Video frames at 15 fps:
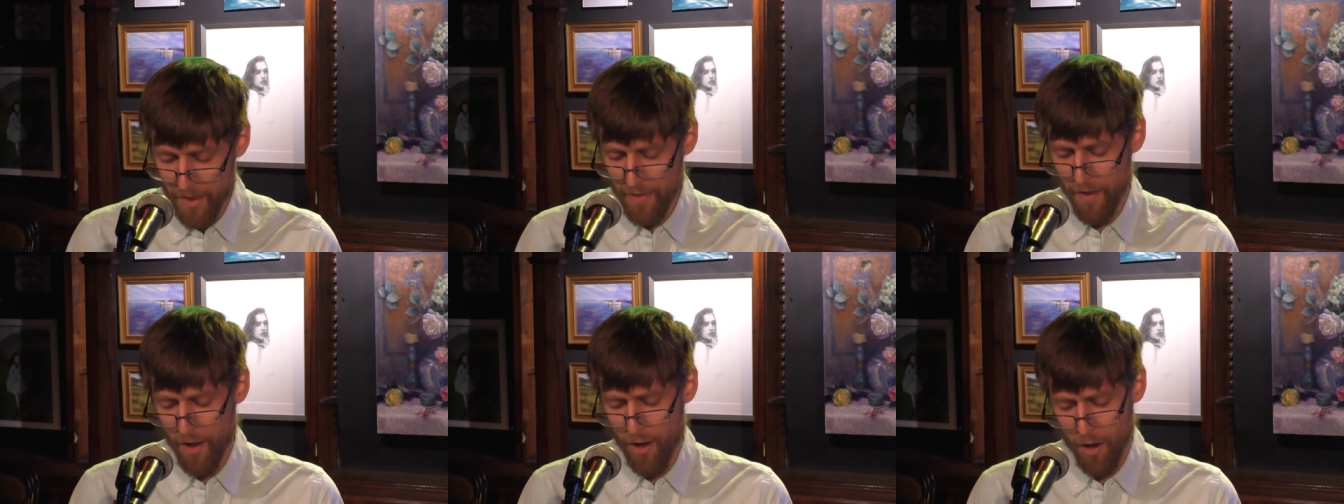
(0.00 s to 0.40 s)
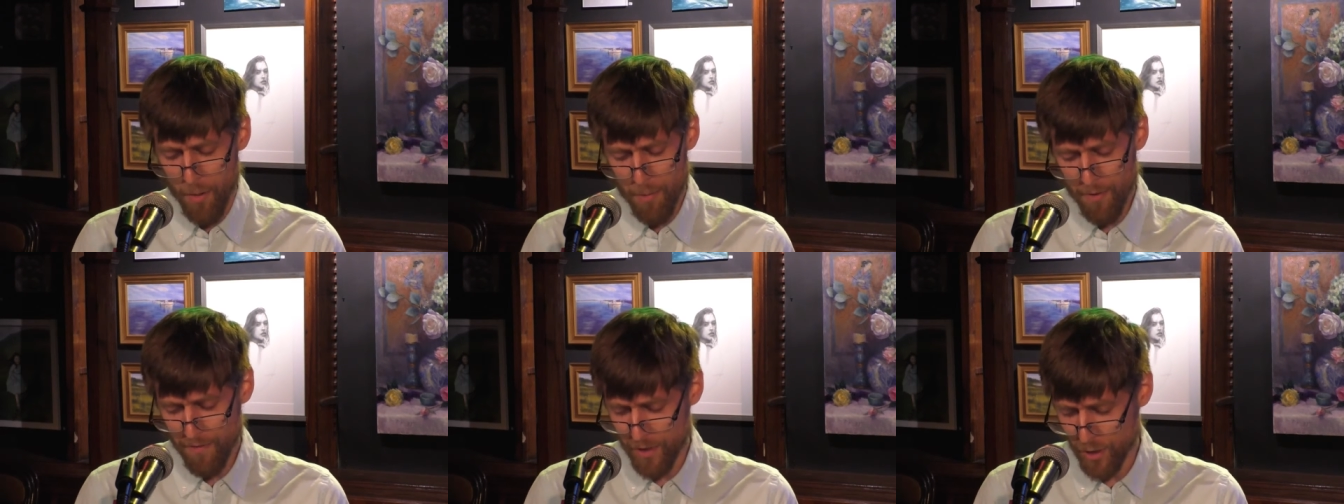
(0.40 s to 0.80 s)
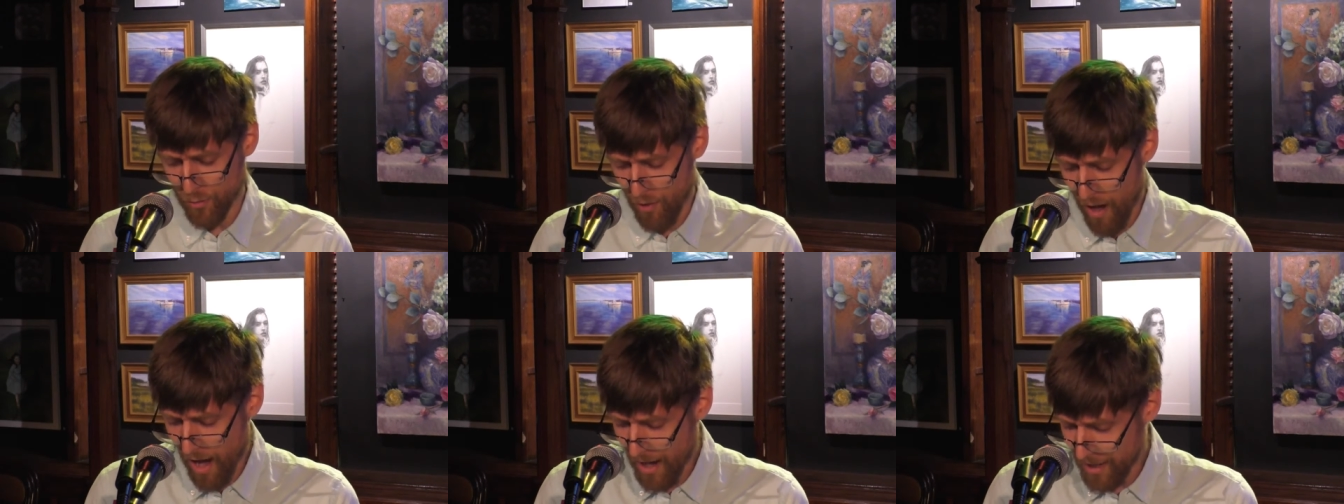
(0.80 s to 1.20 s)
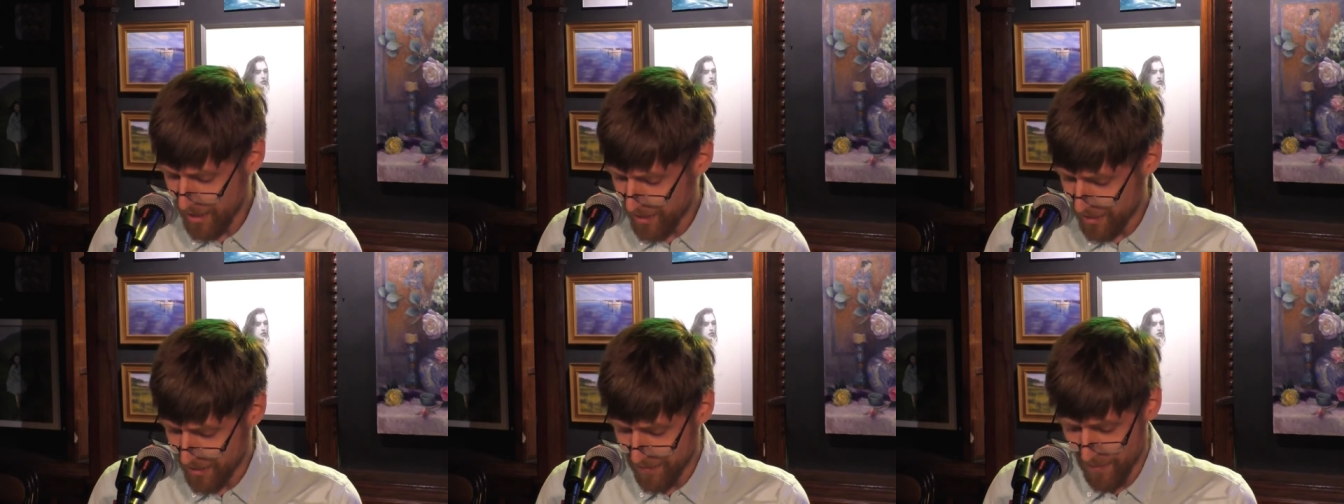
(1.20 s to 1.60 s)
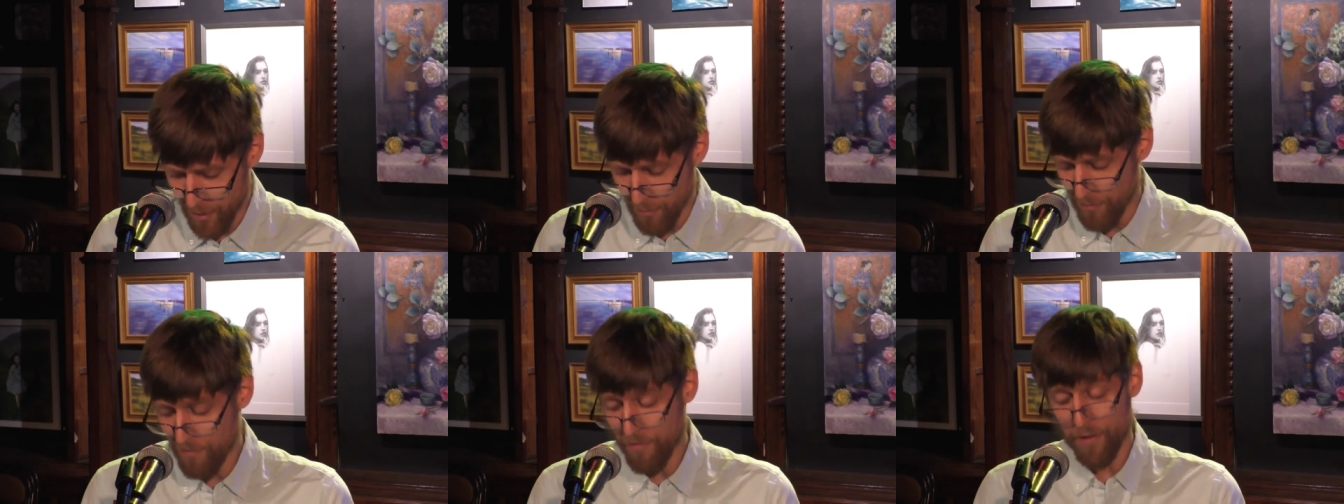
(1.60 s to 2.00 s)
the hum of a dryer, a
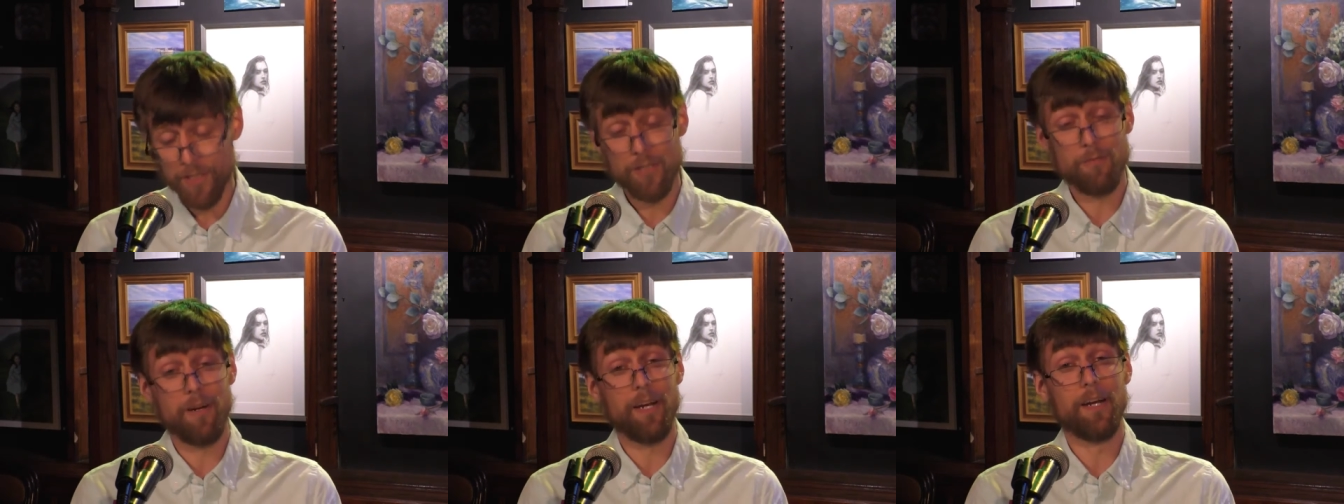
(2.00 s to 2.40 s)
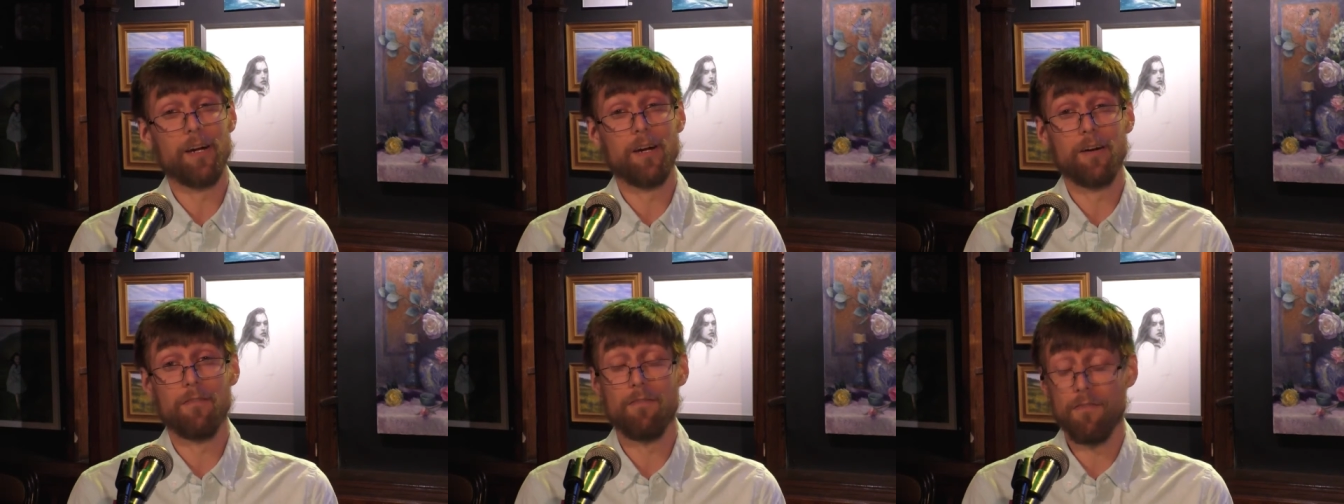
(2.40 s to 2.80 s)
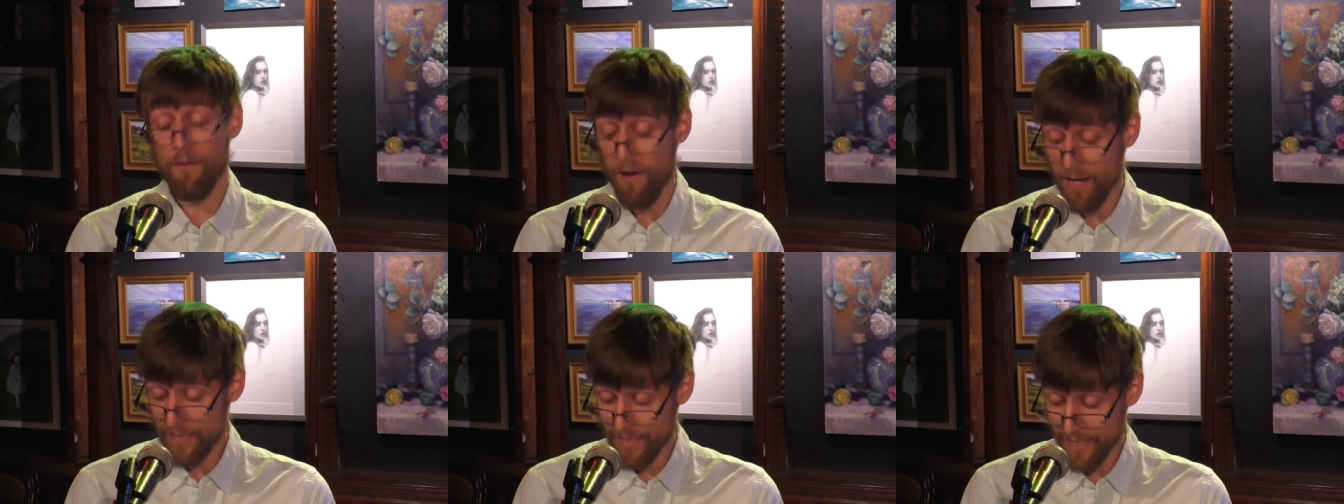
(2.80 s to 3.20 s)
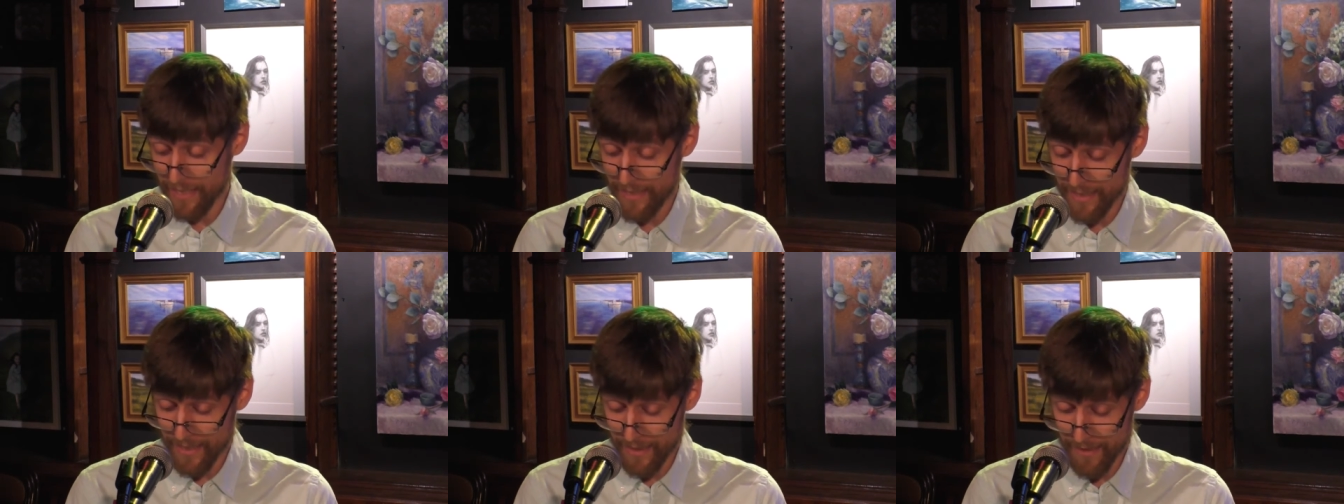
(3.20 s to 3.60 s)
refrigerator, faucet,